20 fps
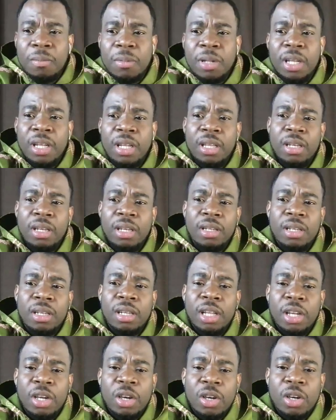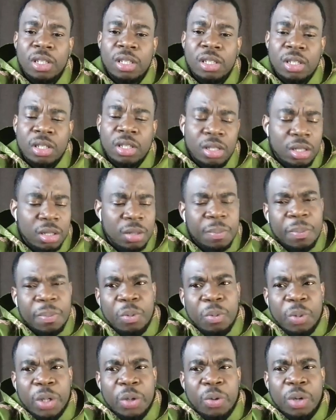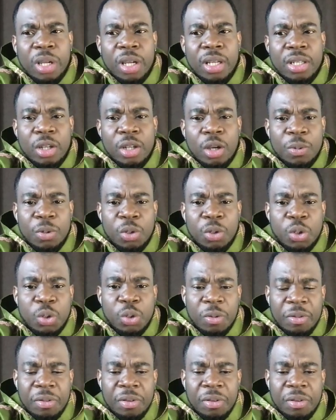about um in Lagos. Yes, in Abuja, Yes,